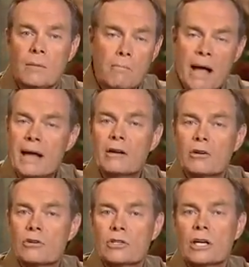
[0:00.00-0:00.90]

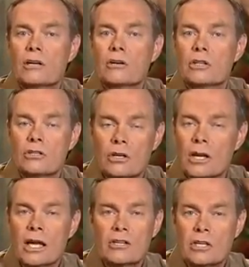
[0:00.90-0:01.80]
banker said, or this
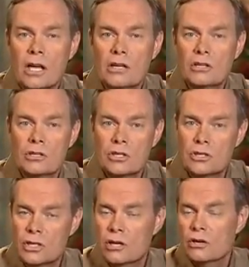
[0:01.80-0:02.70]
collection agency
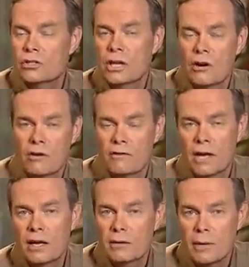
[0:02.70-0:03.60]
said, or
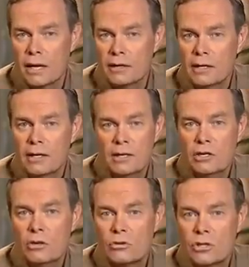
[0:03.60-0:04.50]
terrified about,
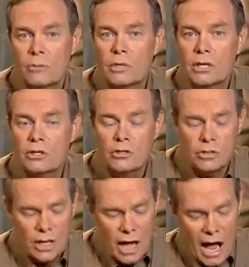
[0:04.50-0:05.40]
you know, something. And you
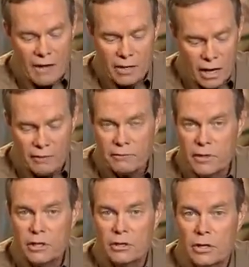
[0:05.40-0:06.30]
say, I've got
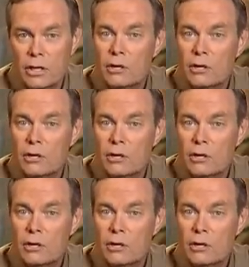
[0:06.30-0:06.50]
fear.